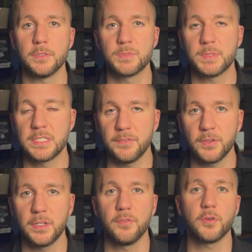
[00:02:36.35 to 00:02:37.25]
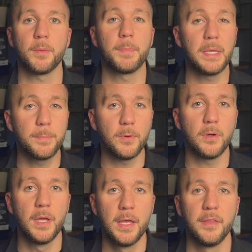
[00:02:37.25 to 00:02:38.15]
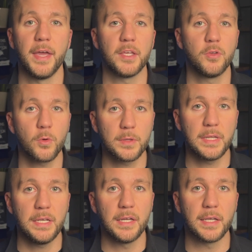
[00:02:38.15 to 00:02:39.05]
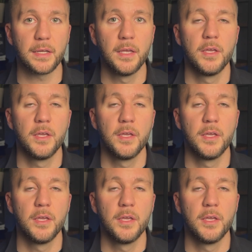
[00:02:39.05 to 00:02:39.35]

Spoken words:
specifically for the people that you're leading,